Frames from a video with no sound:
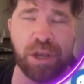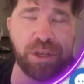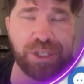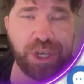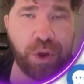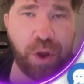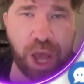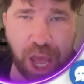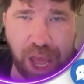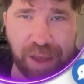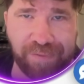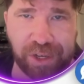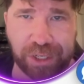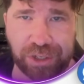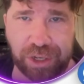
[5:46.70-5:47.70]
So
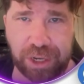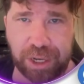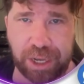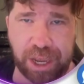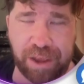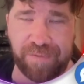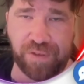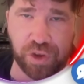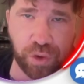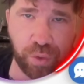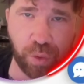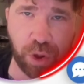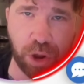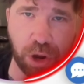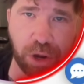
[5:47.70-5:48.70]
obviously, if
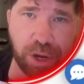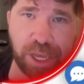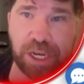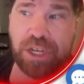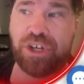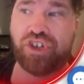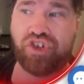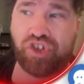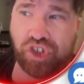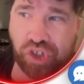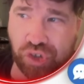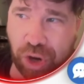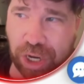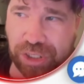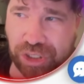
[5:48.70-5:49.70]
you are an
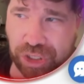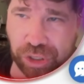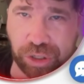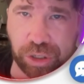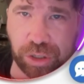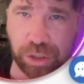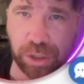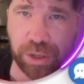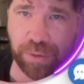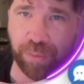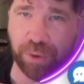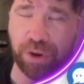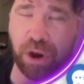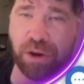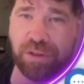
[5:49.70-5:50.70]
instructor,
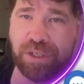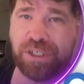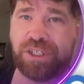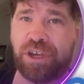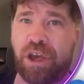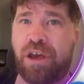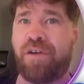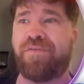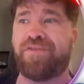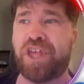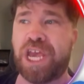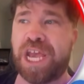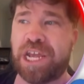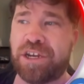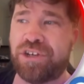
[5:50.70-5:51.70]
regardless of
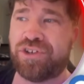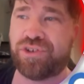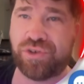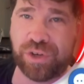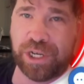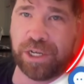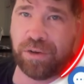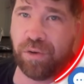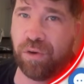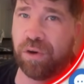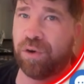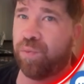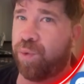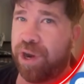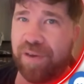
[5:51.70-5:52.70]
the industry
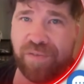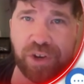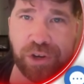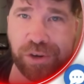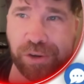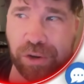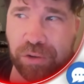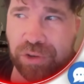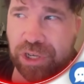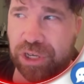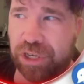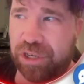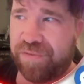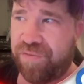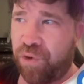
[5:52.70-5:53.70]
or whatever you're using
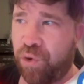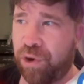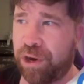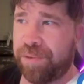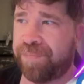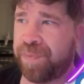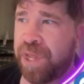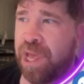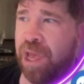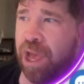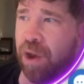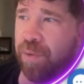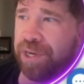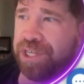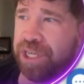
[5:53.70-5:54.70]
this for,
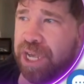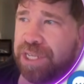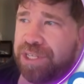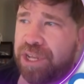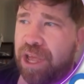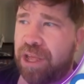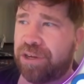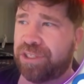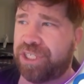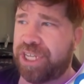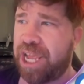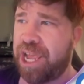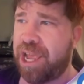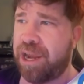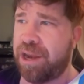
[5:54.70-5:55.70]
I want you guys to
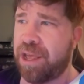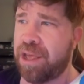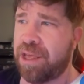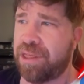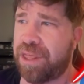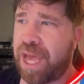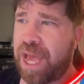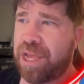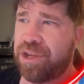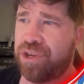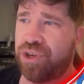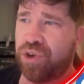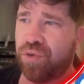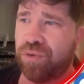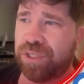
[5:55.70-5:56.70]
understand that
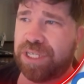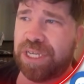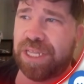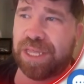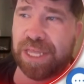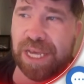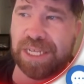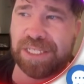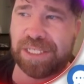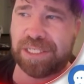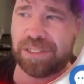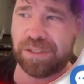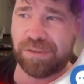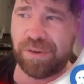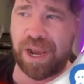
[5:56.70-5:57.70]
using
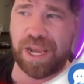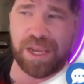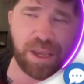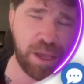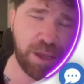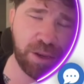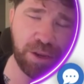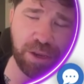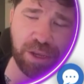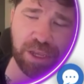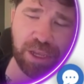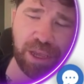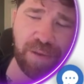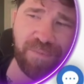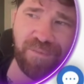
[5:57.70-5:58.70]
this, right, you
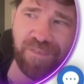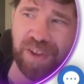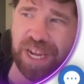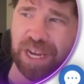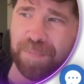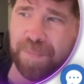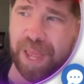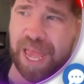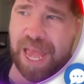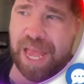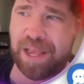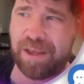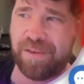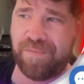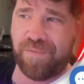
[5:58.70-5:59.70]
can get
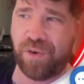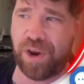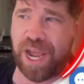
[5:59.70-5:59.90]
feedback for